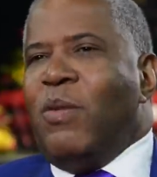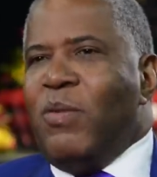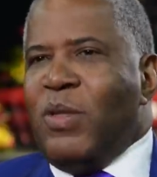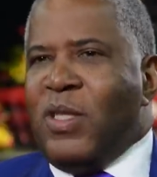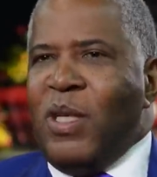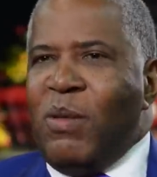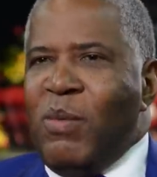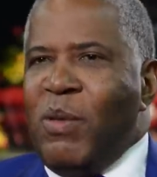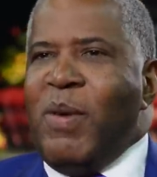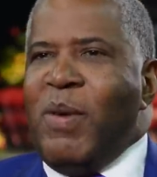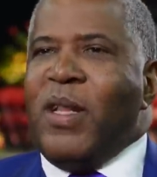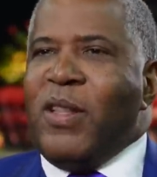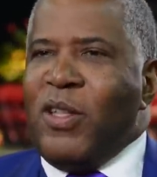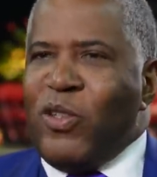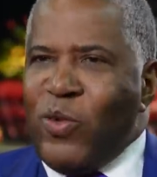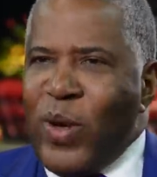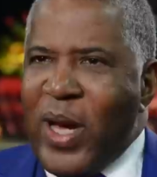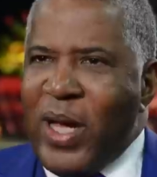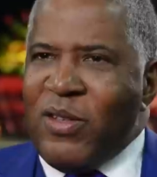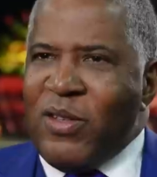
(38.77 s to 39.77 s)
And was telling me about the
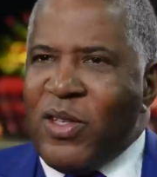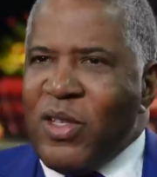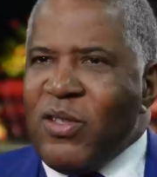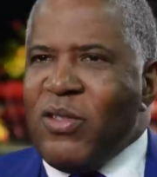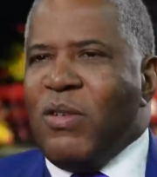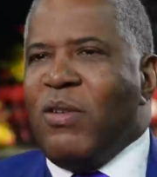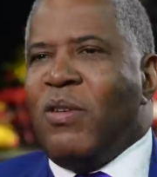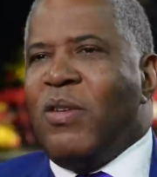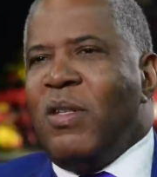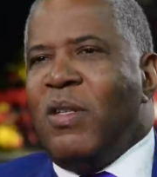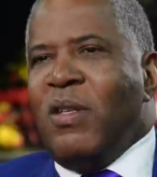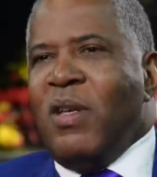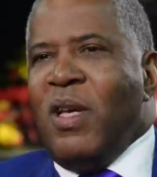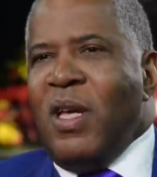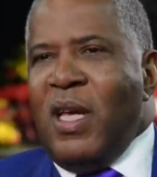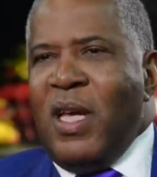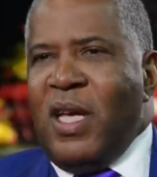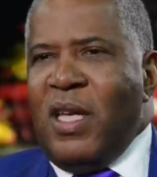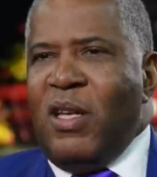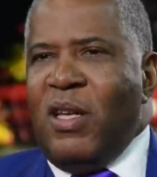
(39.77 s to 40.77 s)
transistor. And,
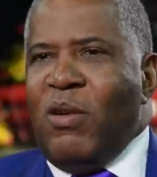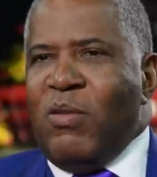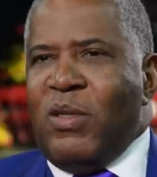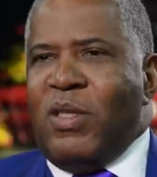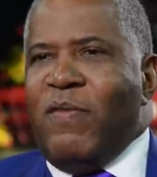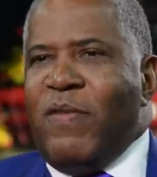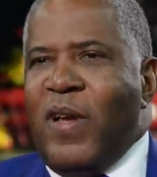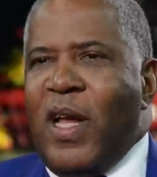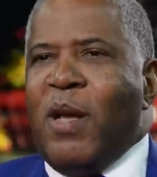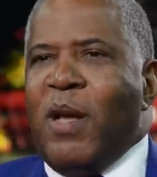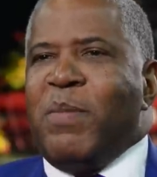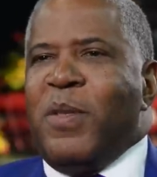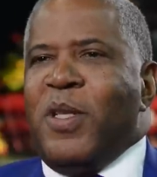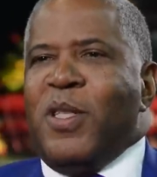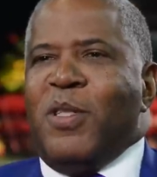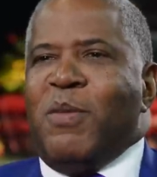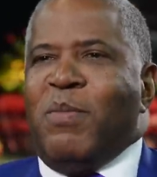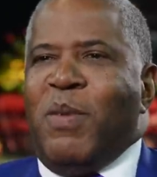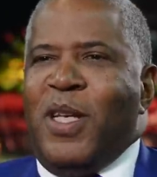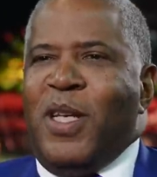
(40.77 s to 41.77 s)
you know, it was developed at
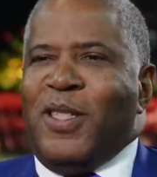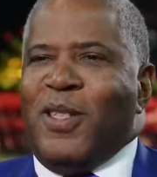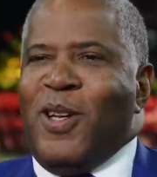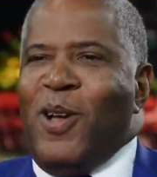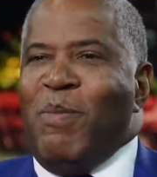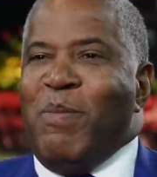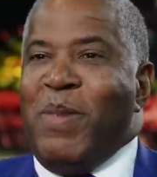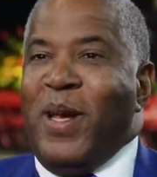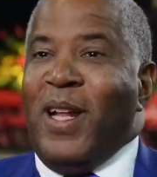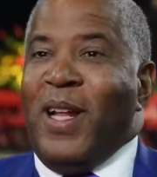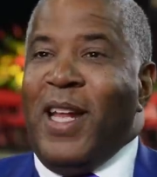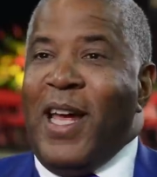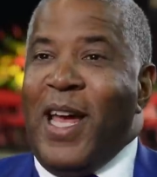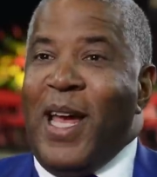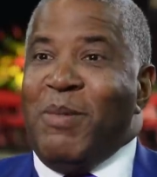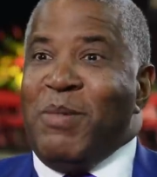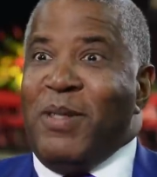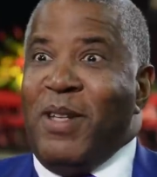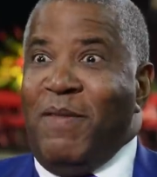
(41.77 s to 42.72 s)
this place called Bell Labs.